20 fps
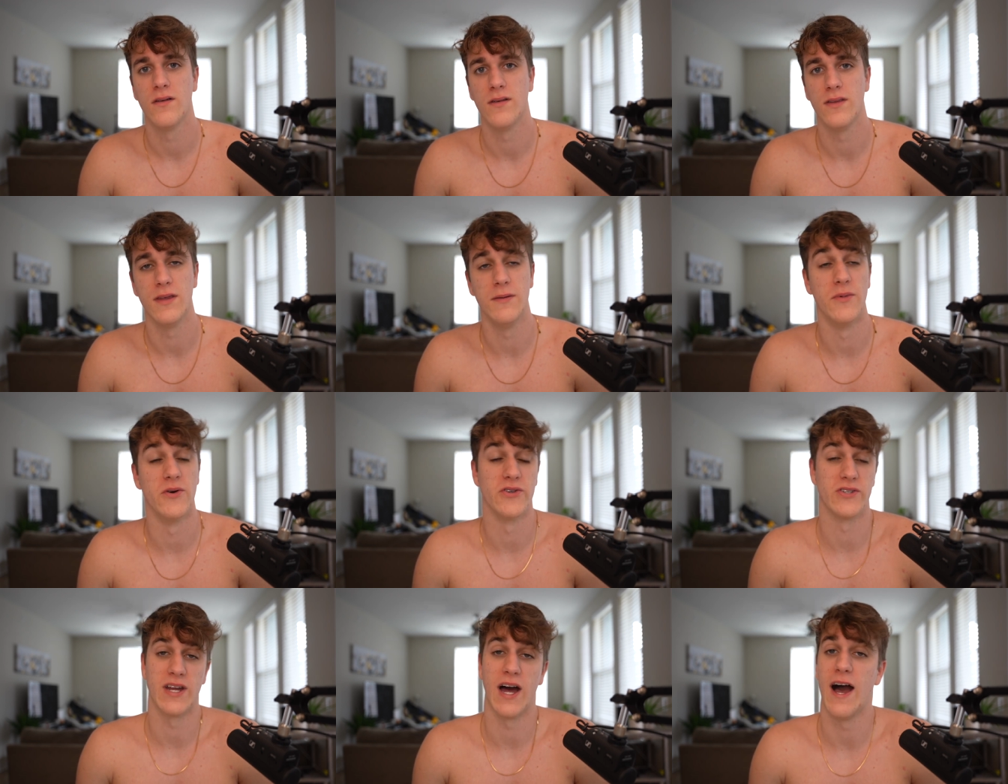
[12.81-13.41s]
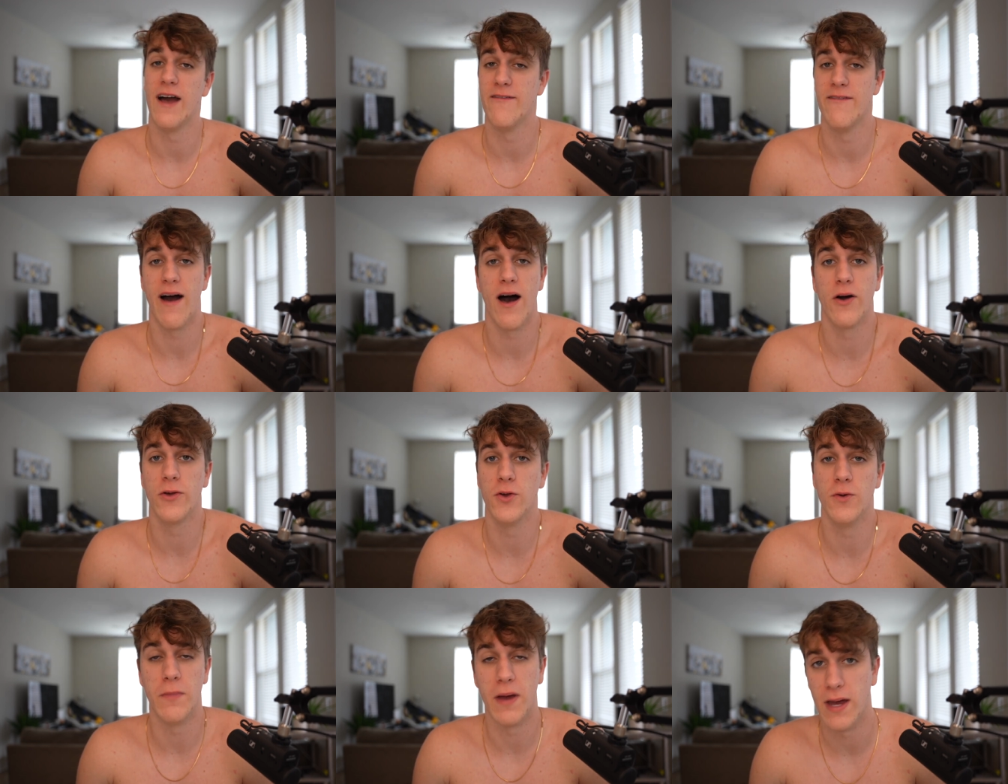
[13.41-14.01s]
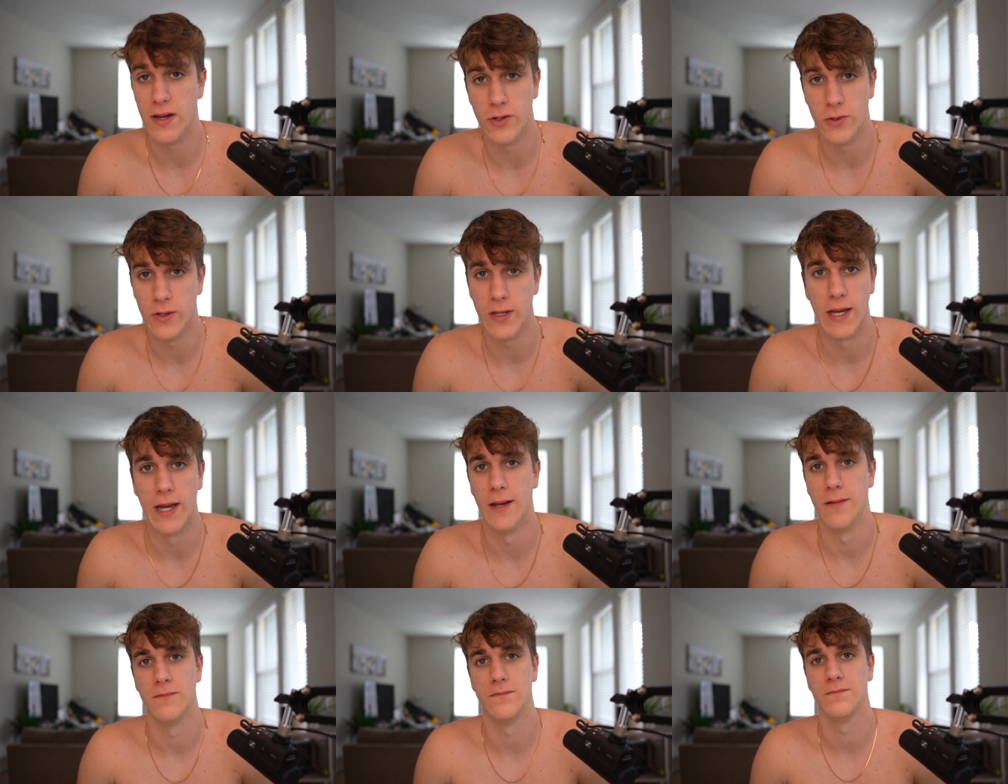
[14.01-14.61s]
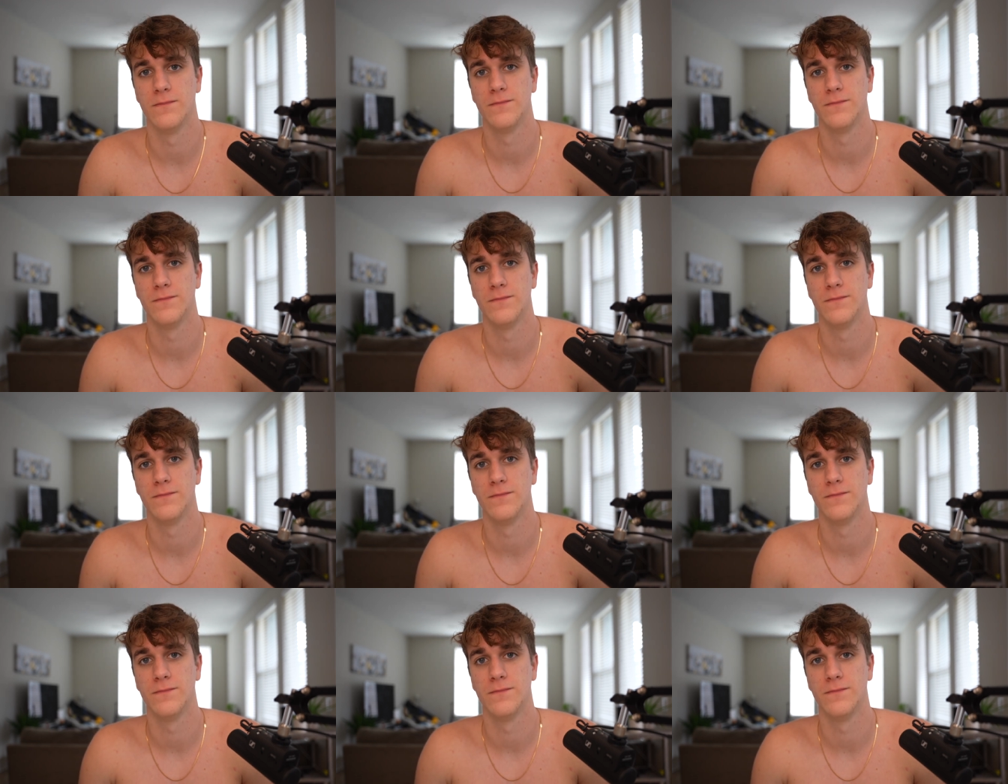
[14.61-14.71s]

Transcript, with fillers: the most high value man you can,